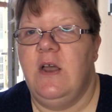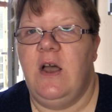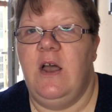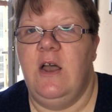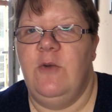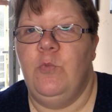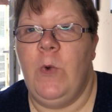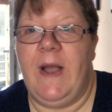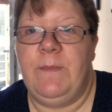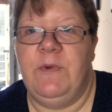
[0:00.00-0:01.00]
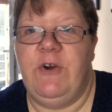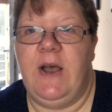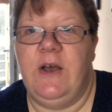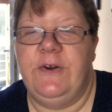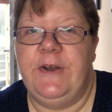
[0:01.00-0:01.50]
white
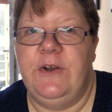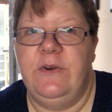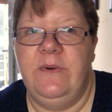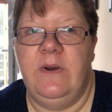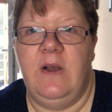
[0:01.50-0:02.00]
Murano,